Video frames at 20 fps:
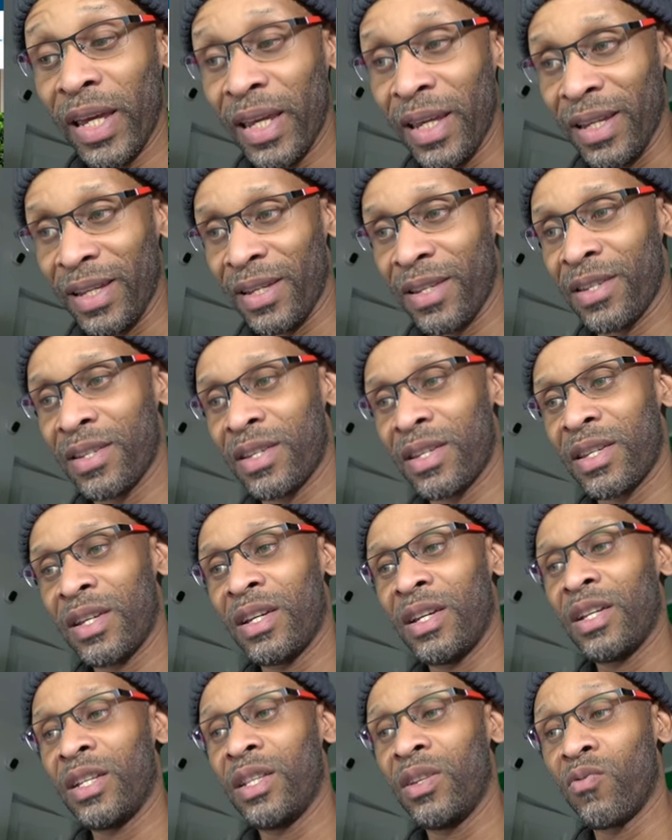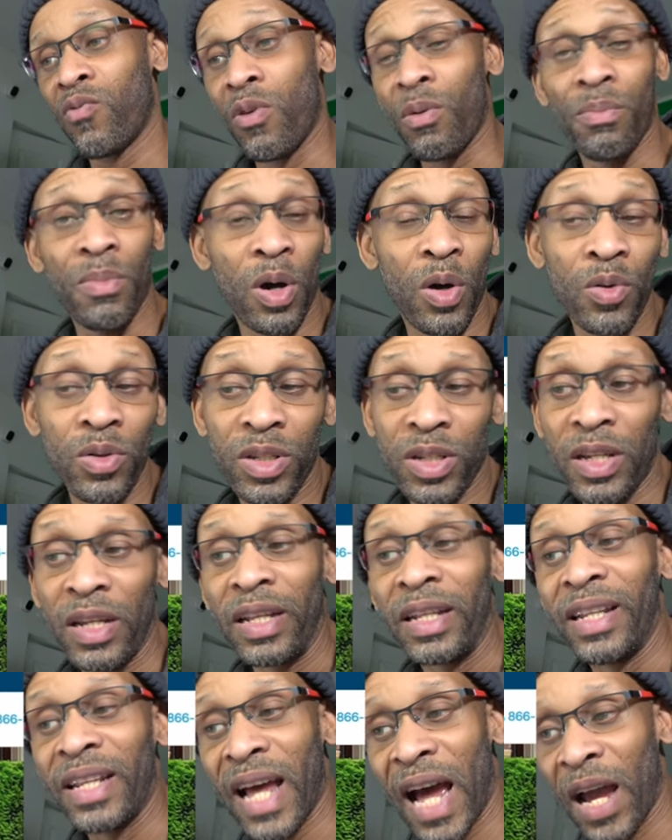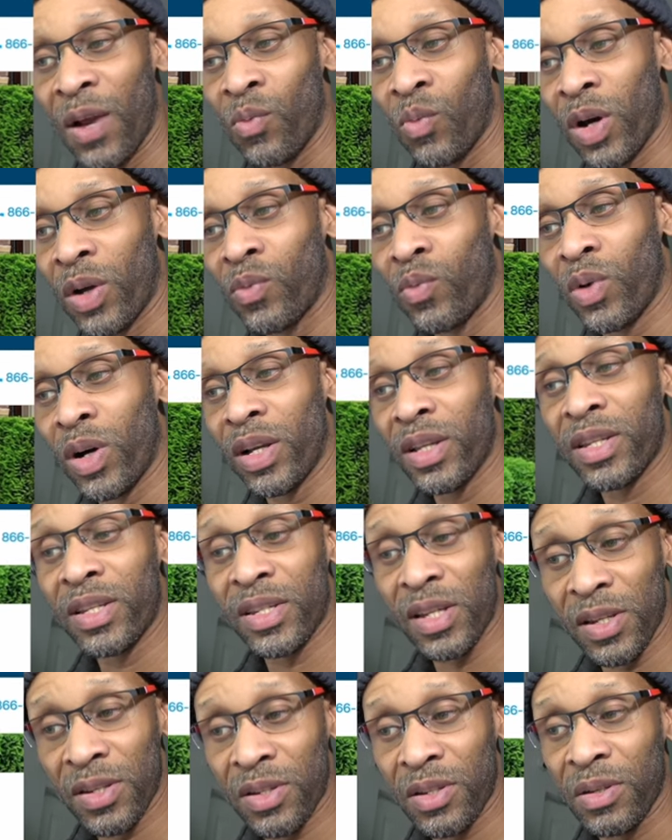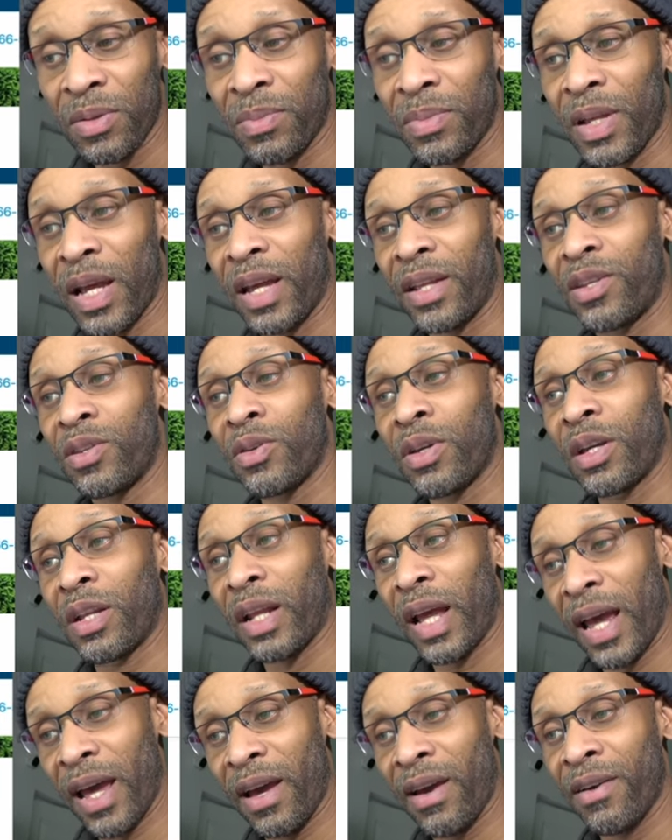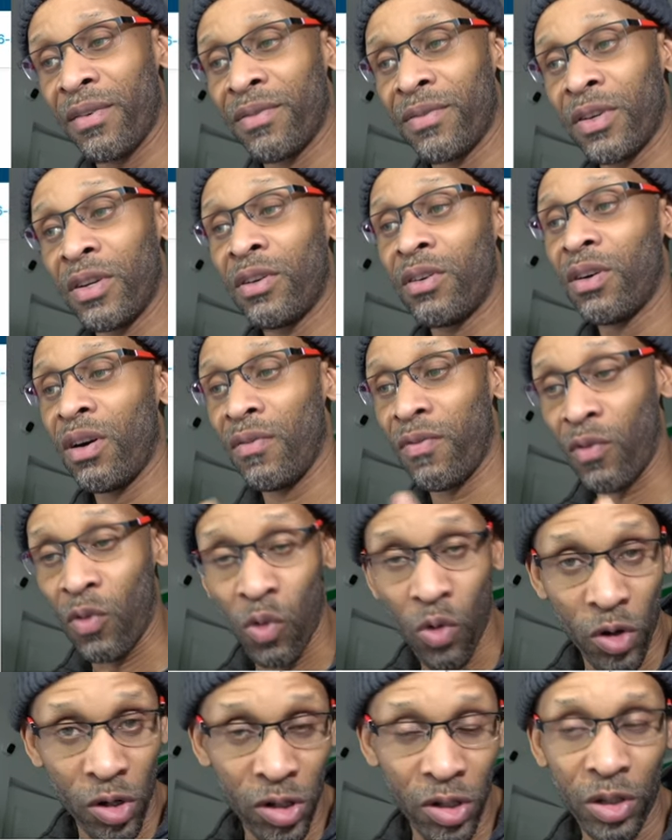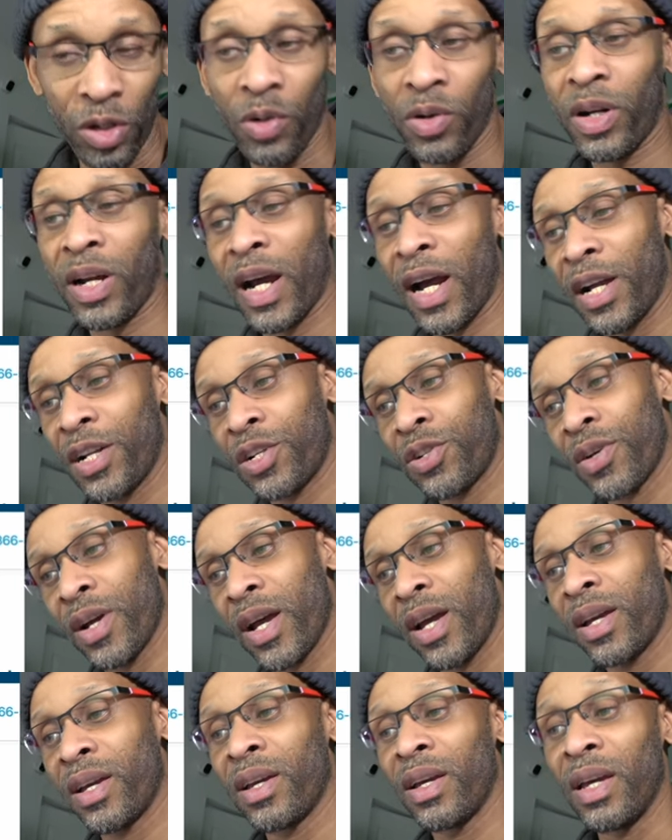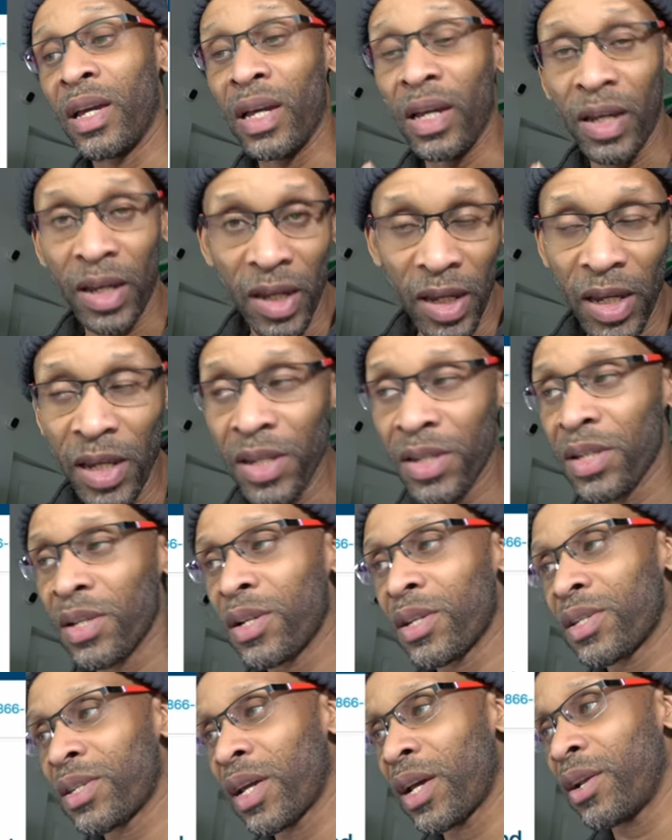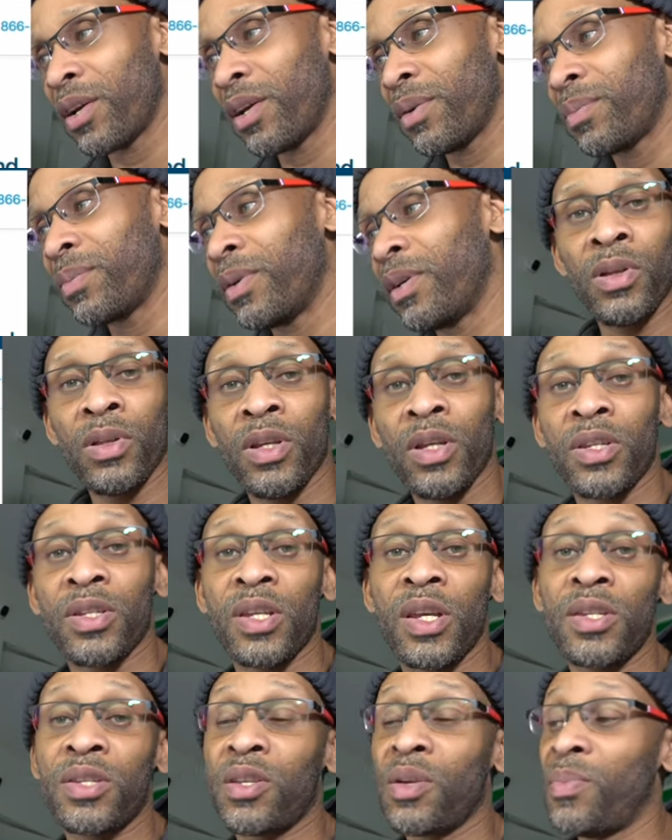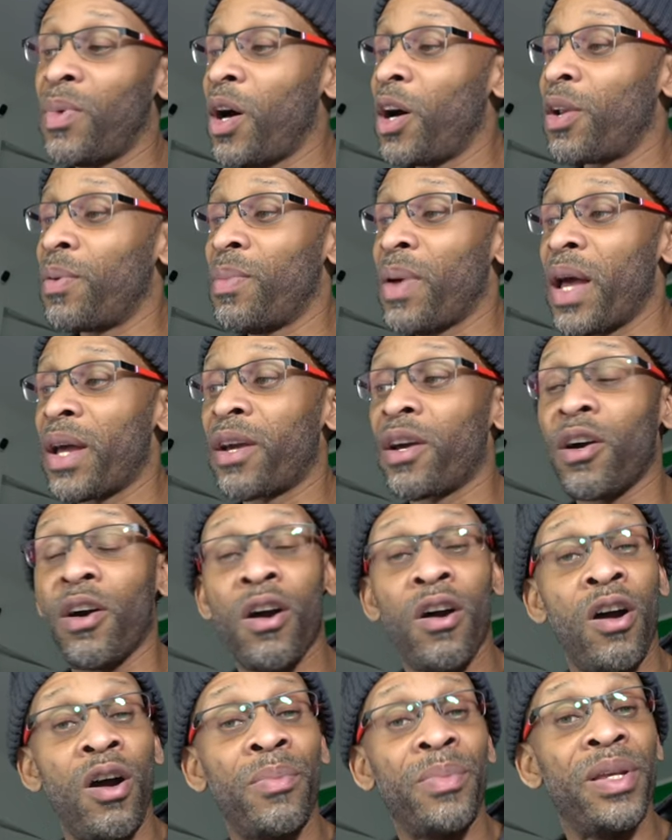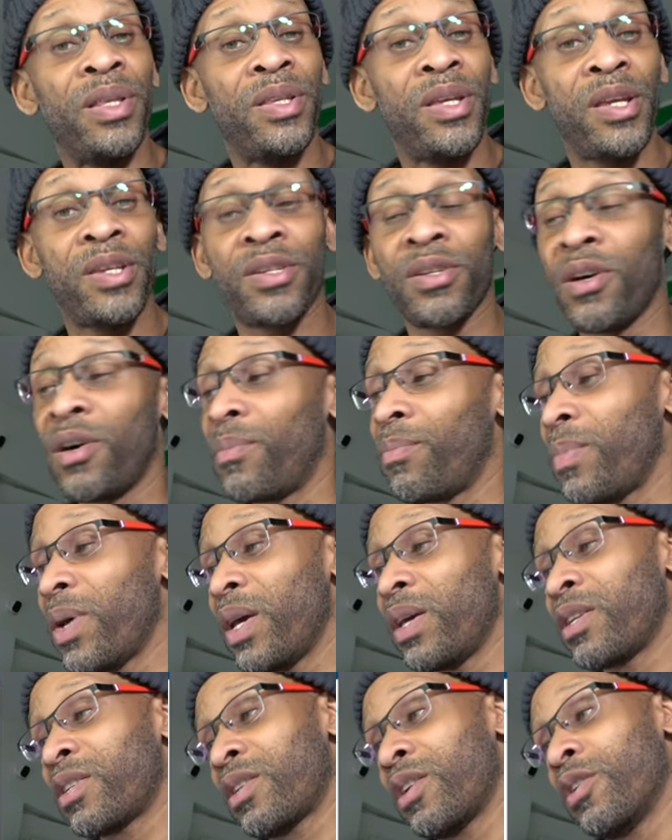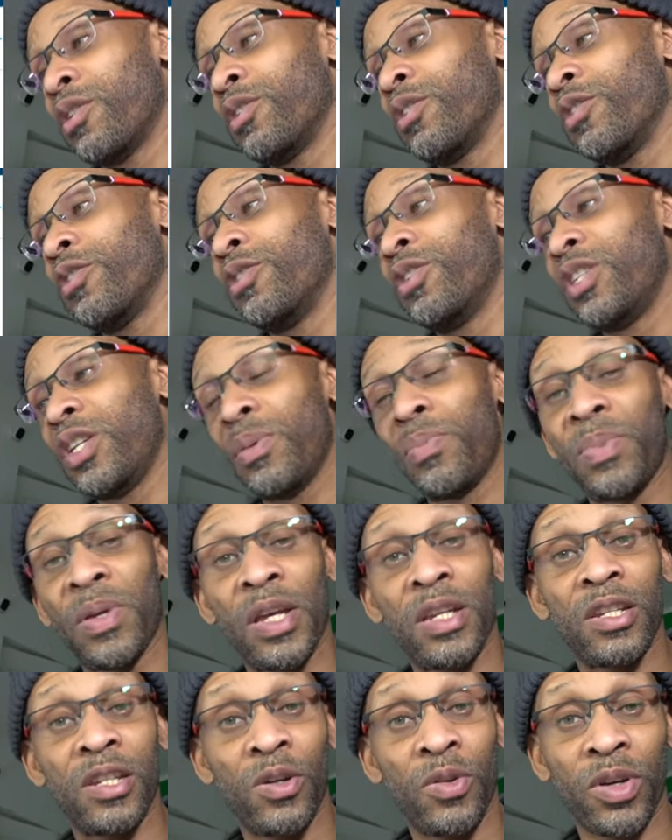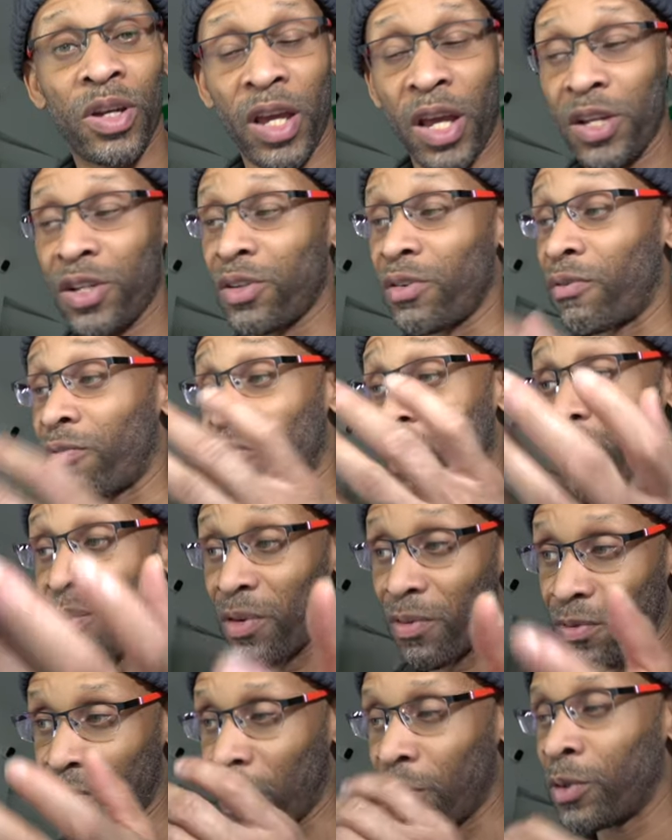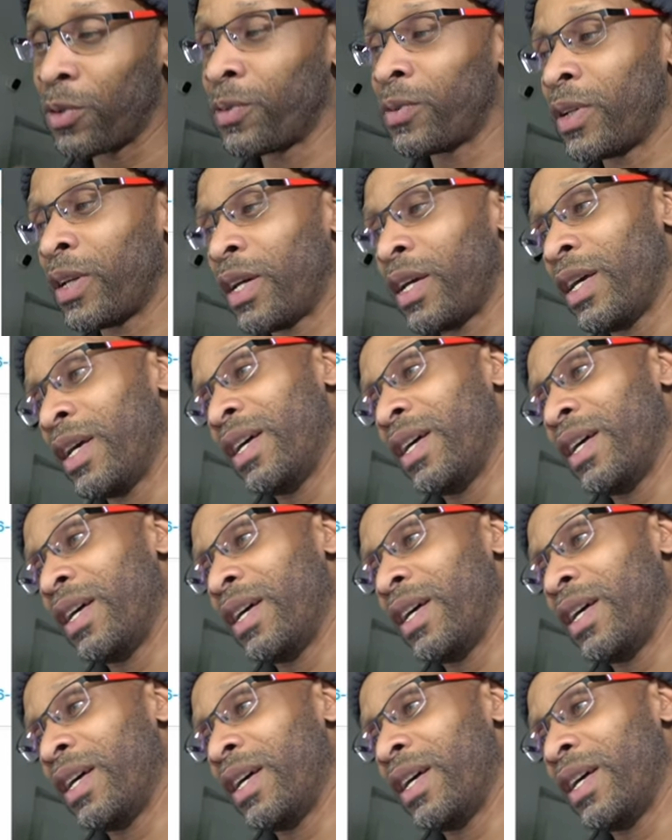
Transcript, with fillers: is the remote nine one one system that you can have. Of course, no contract, easy to set up. The system automatic arm and disarm based on your G P S location from your phone.